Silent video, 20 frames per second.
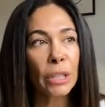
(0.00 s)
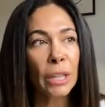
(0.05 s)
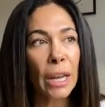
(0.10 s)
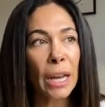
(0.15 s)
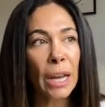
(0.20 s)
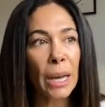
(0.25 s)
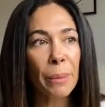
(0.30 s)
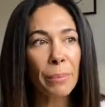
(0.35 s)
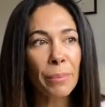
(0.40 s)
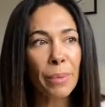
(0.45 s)

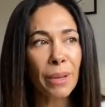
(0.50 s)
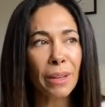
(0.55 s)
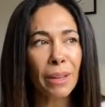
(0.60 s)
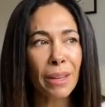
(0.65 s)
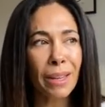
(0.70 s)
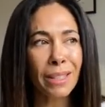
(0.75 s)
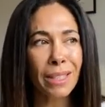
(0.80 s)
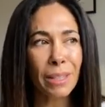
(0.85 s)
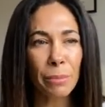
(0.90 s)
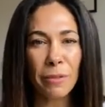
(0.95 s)
But
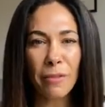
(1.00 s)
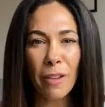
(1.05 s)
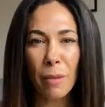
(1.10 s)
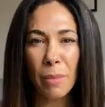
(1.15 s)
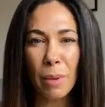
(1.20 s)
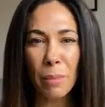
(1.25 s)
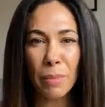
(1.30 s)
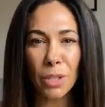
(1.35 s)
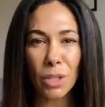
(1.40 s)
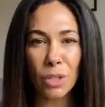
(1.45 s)
some of our
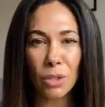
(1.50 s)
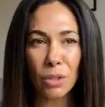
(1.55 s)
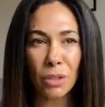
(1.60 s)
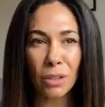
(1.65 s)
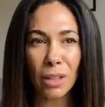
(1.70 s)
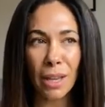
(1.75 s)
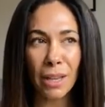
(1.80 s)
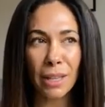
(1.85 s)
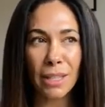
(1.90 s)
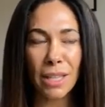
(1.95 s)
members are doing
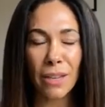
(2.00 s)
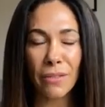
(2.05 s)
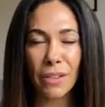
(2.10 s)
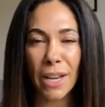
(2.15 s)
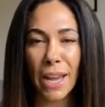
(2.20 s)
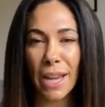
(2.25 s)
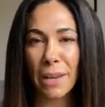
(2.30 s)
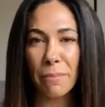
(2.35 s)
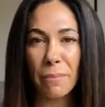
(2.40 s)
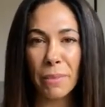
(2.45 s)
like
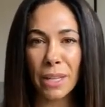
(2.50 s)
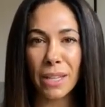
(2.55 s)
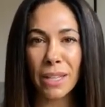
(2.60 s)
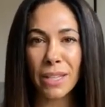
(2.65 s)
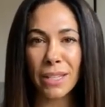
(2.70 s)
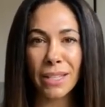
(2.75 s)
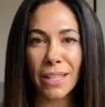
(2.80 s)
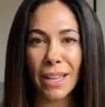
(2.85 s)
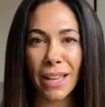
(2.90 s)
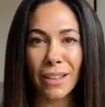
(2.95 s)
7-8
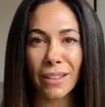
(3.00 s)
minutes now.